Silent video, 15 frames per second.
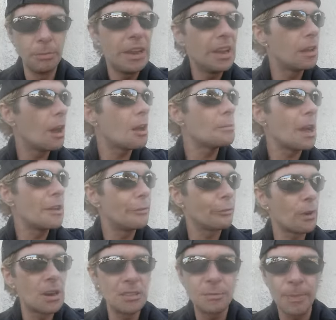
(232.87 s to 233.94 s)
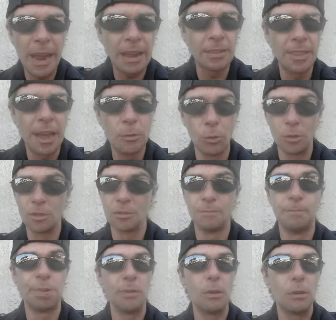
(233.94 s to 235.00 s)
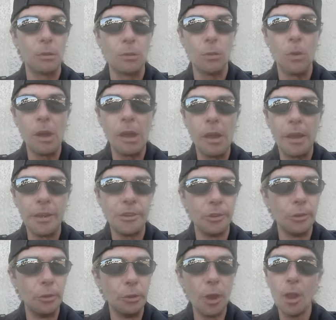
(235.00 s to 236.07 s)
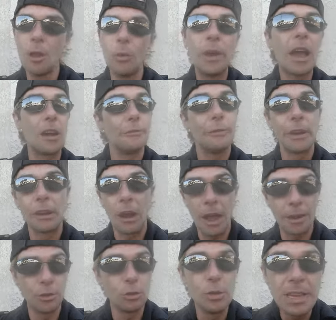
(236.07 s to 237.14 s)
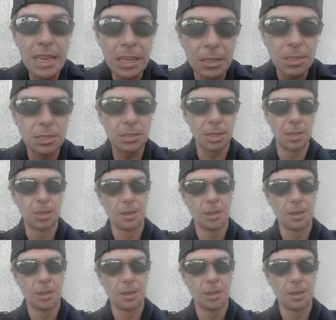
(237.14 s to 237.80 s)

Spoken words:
Me and all my friends back then were just blown away, dude. We gotta figure out how to do this.